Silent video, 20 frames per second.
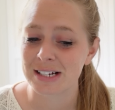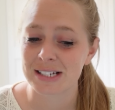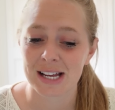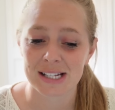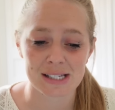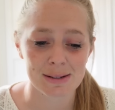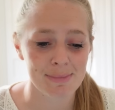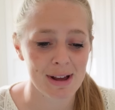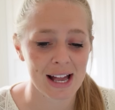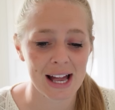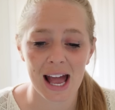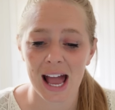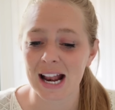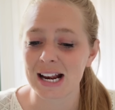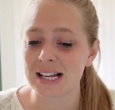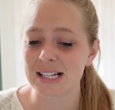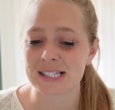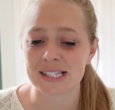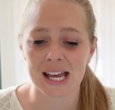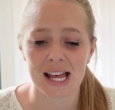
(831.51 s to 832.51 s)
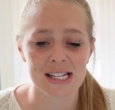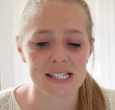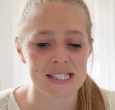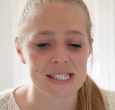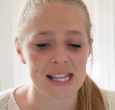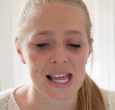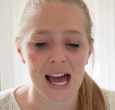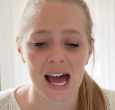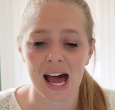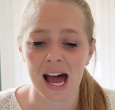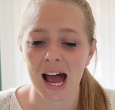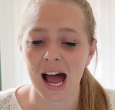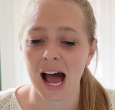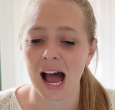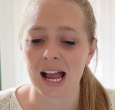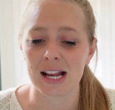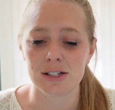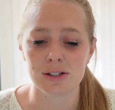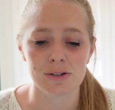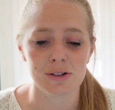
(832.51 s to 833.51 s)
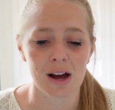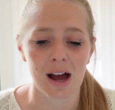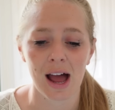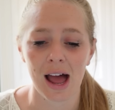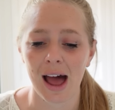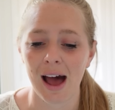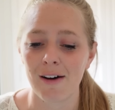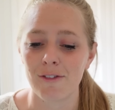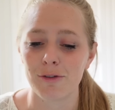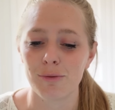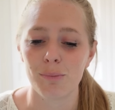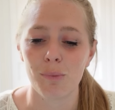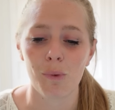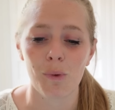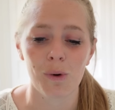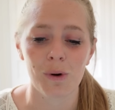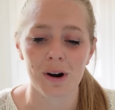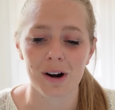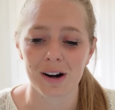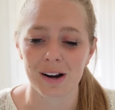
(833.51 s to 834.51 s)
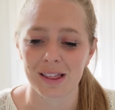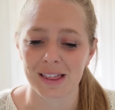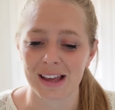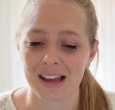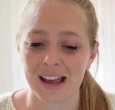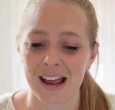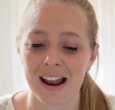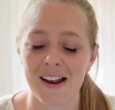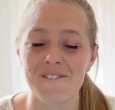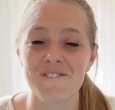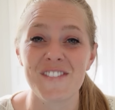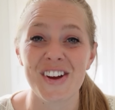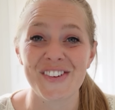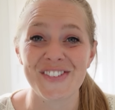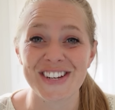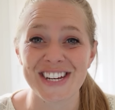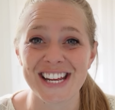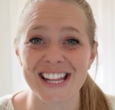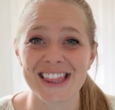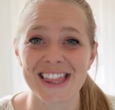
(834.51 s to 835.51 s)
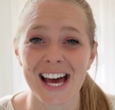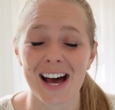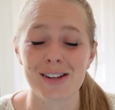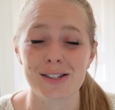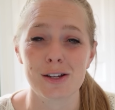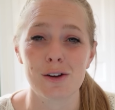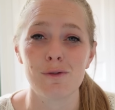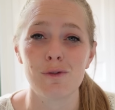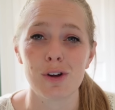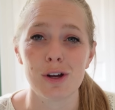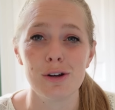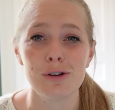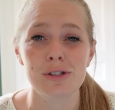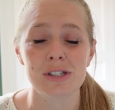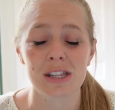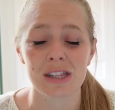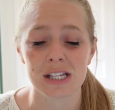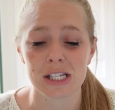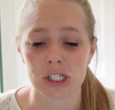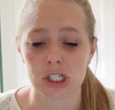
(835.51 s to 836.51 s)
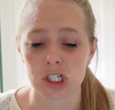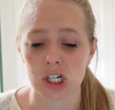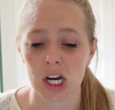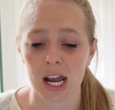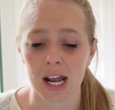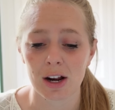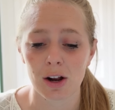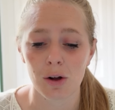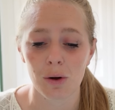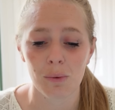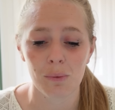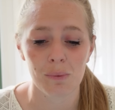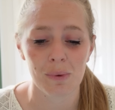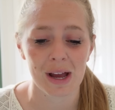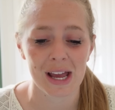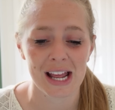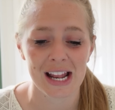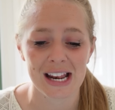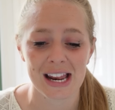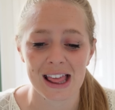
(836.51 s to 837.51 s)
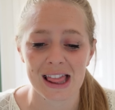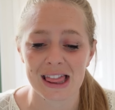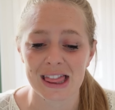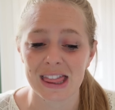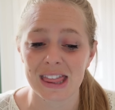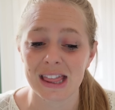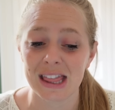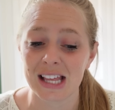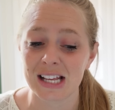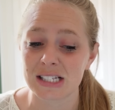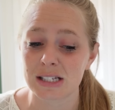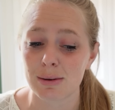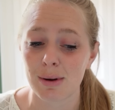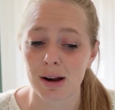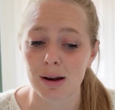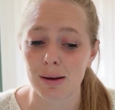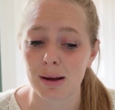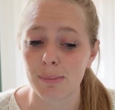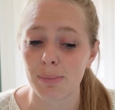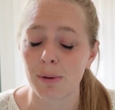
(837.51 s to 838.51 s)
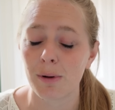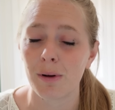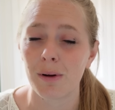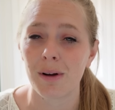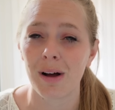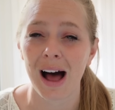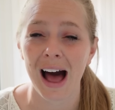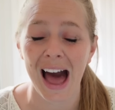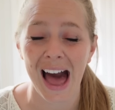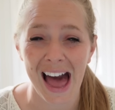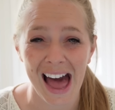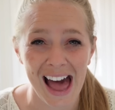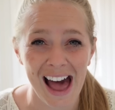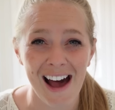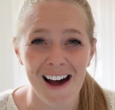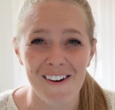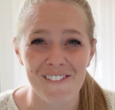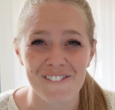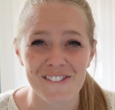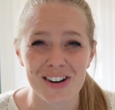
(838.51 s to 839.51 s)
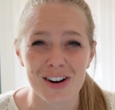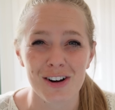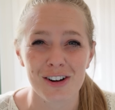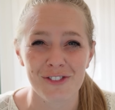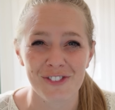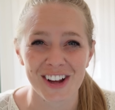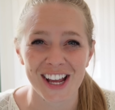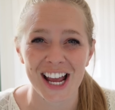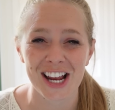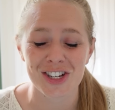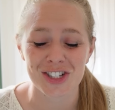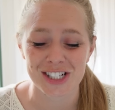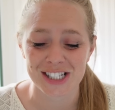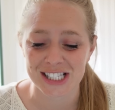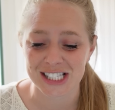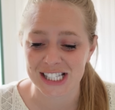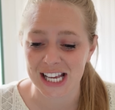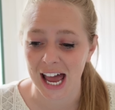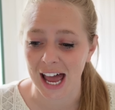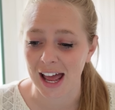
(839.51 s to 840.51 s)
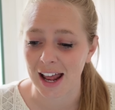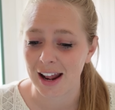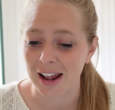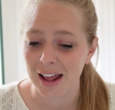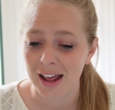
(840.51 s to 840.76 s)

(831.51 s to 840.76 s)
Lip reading: Doesn't make any sense that I do not have more than 15,000 views on this channel when this amount of people have notifications set.